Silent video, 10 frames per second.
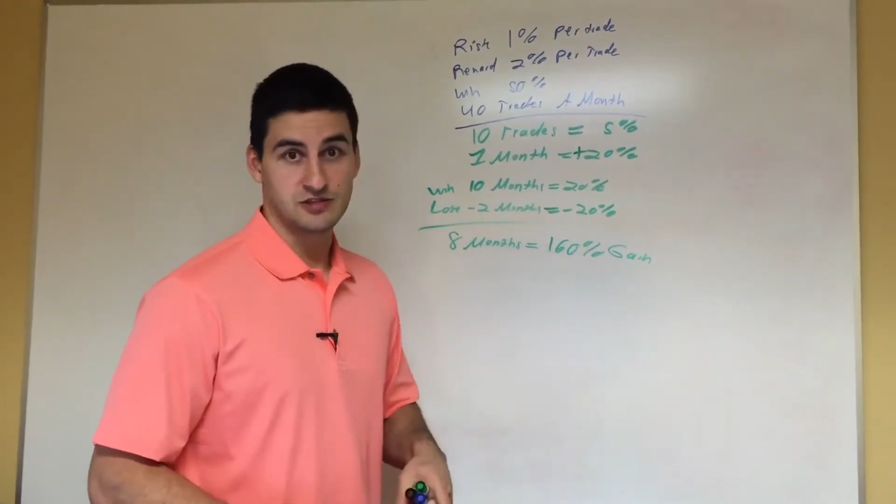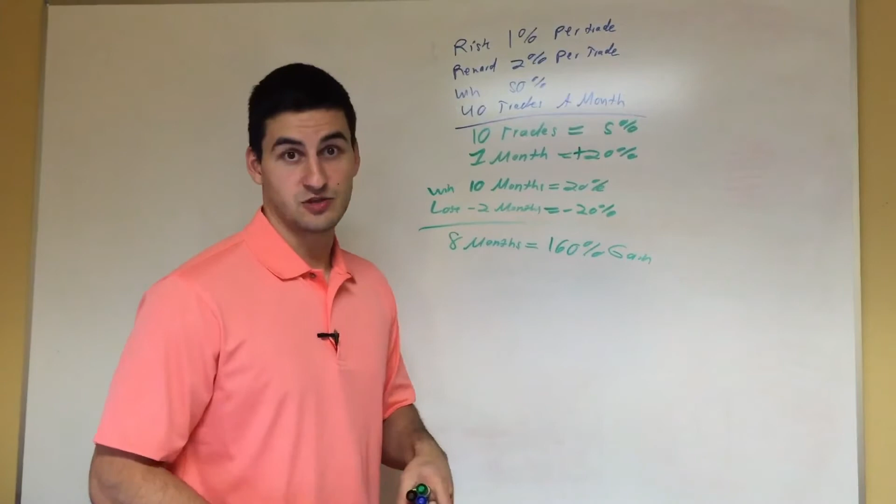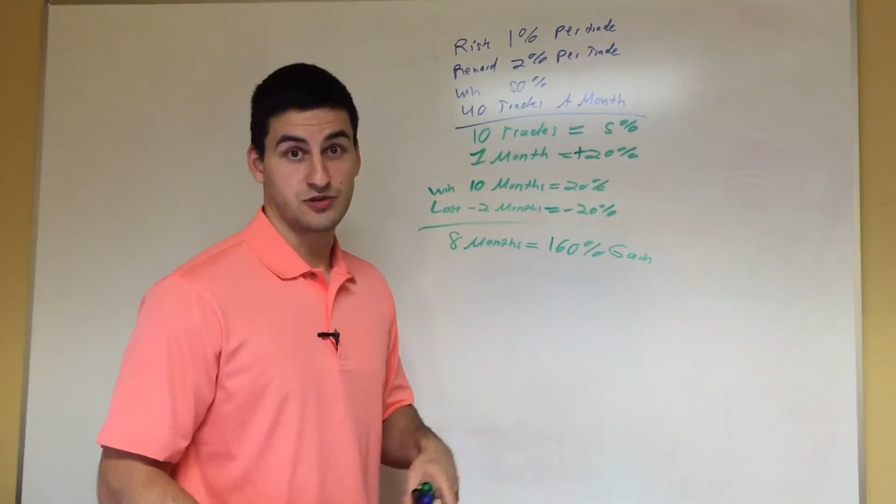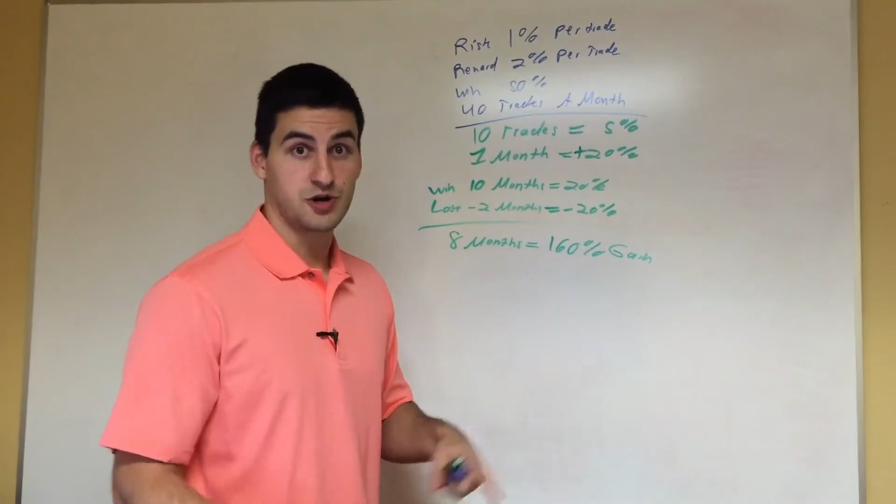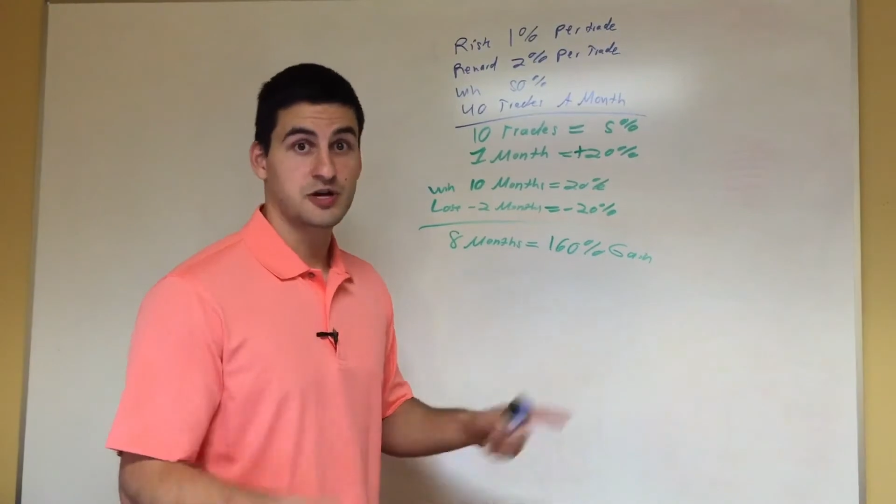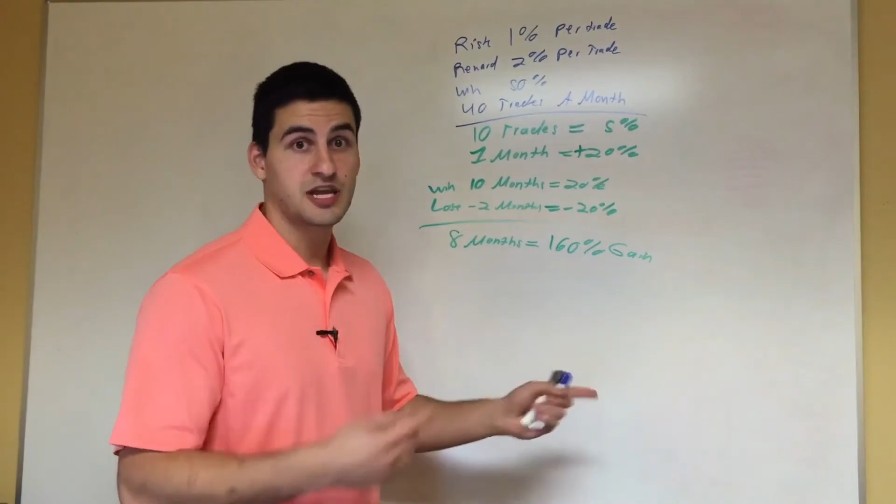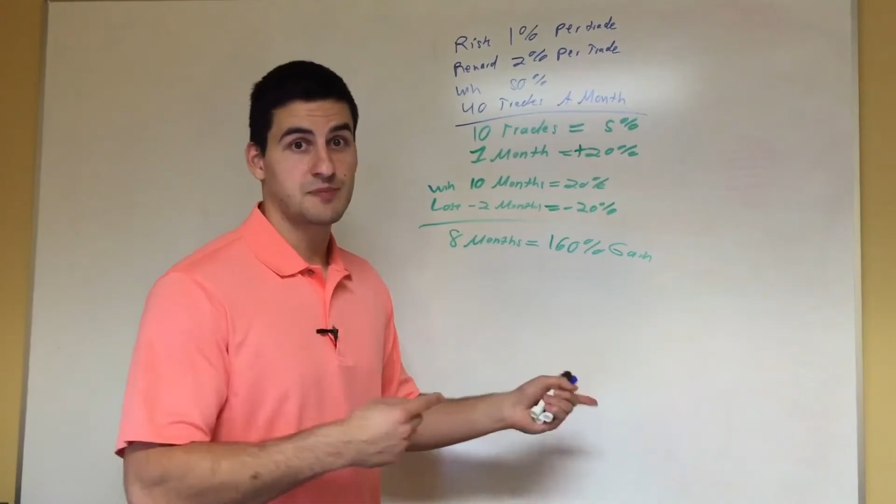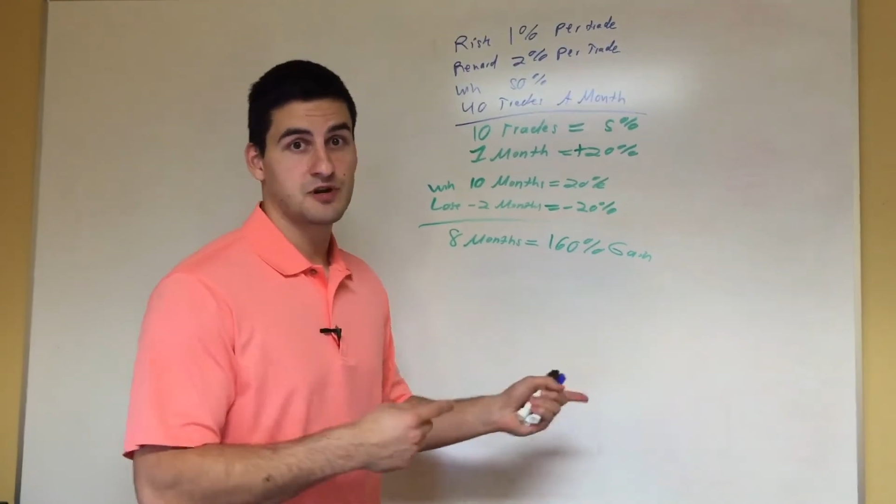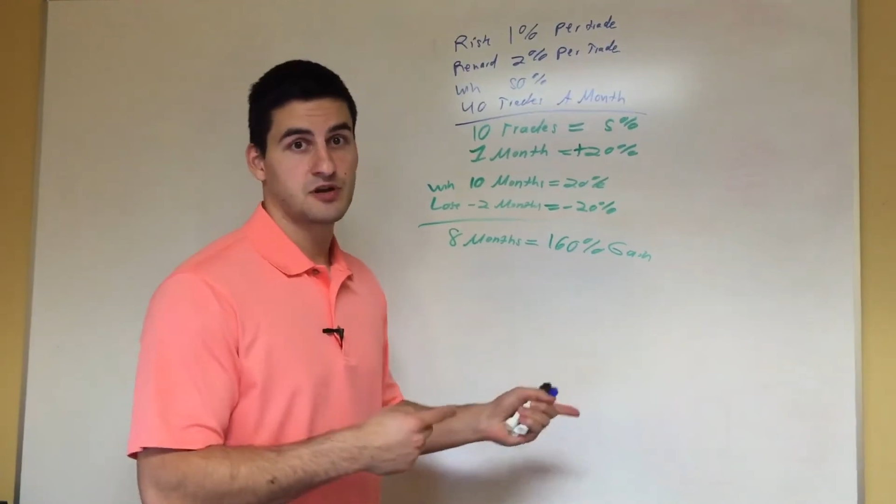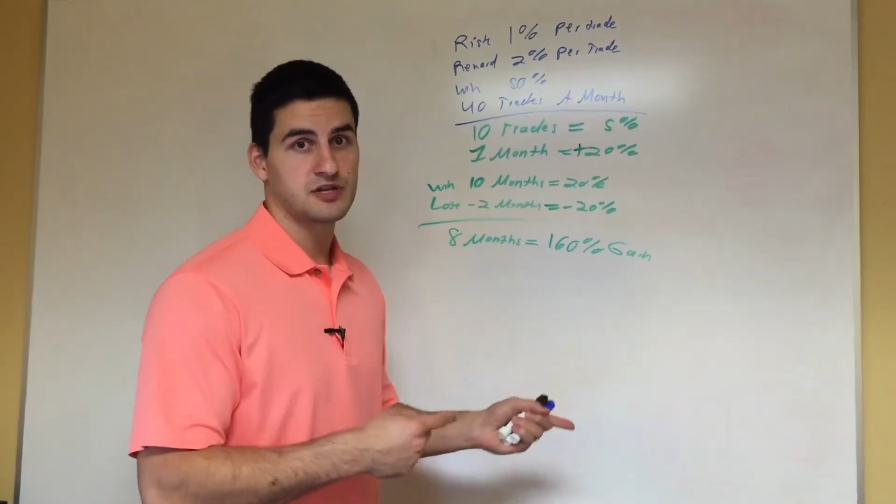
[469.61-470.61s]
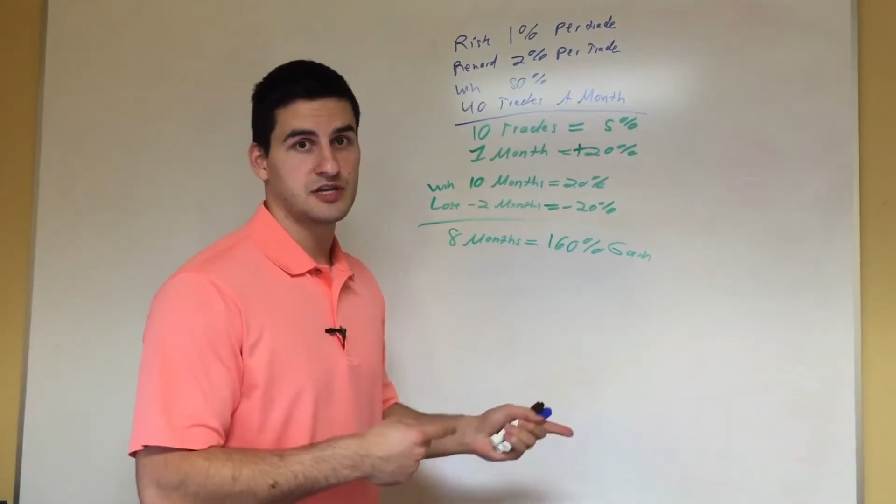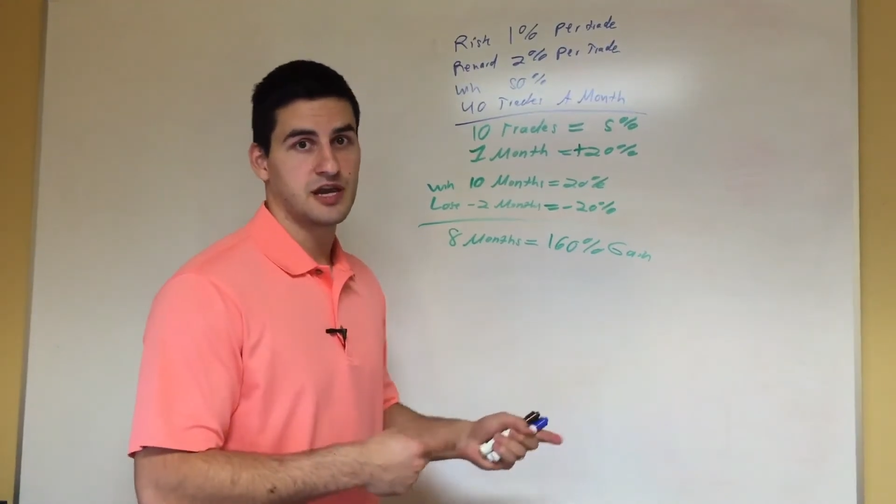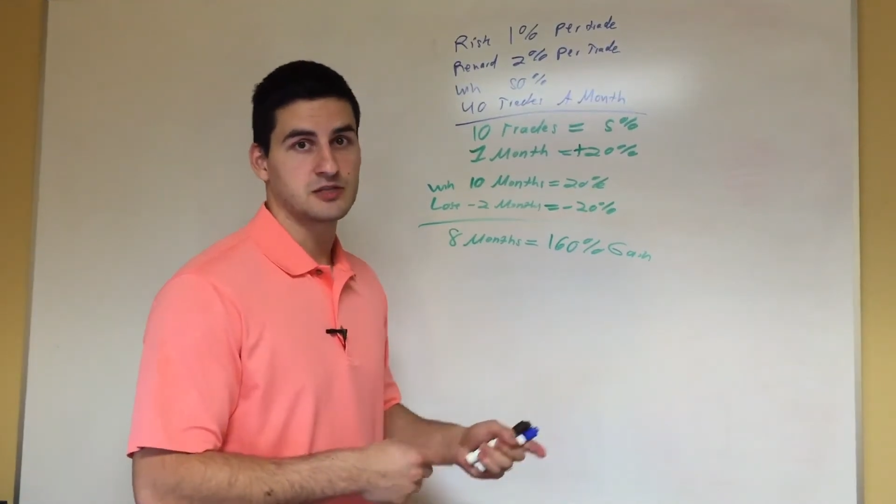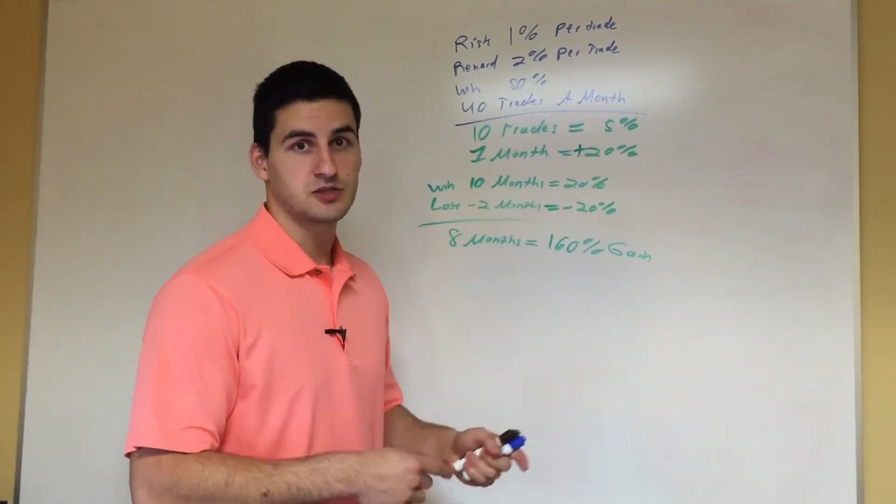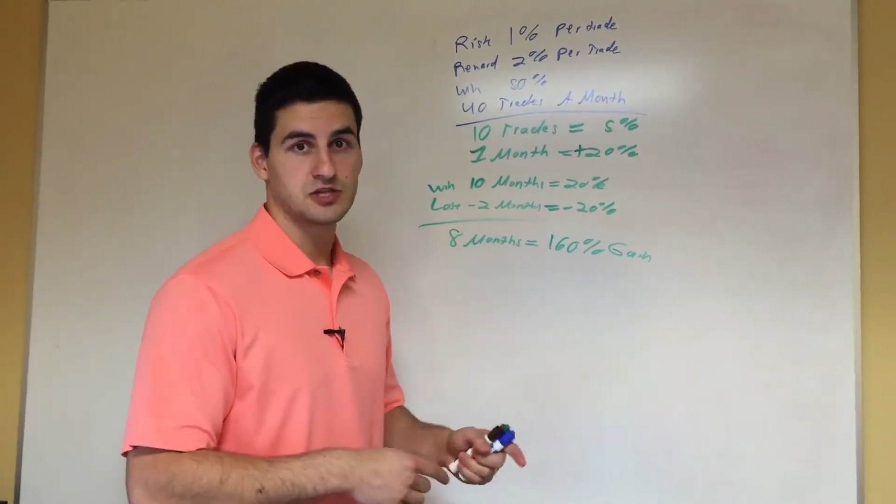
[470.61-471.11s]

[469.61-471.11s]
So they're keeping all the gains.